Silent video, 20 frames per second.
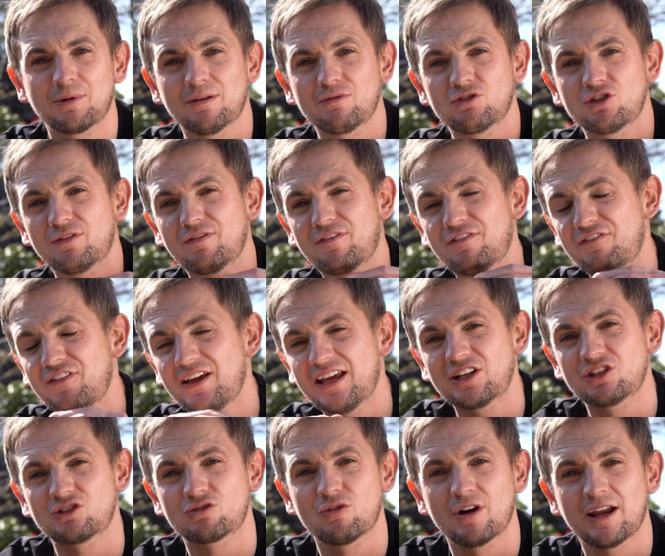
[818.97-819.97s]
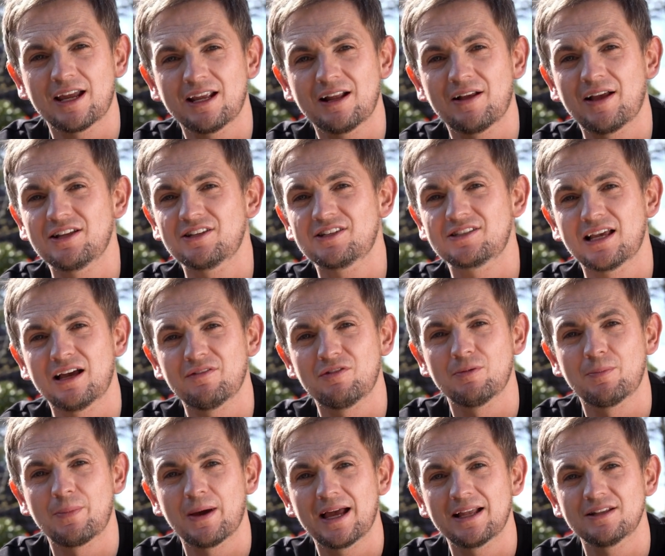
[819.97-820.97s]
gives you fixed rate at
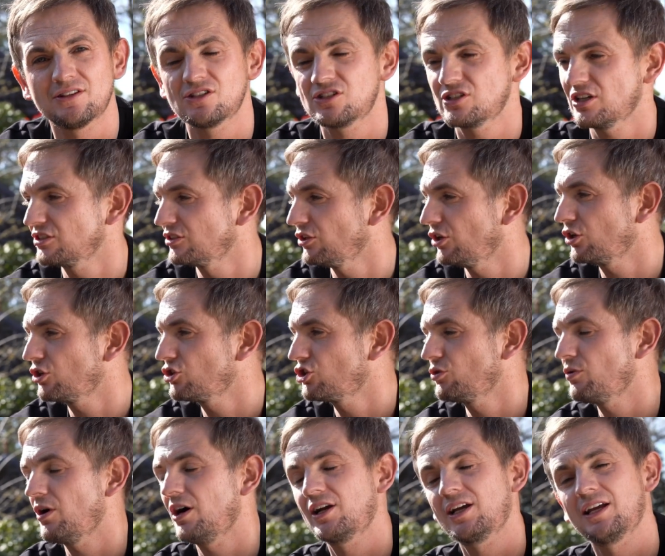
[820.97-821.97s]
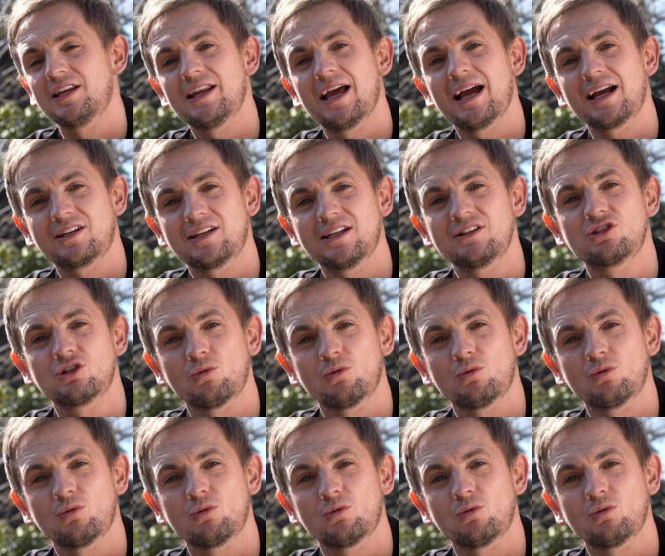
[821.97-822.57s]
7 pence as long as you are connected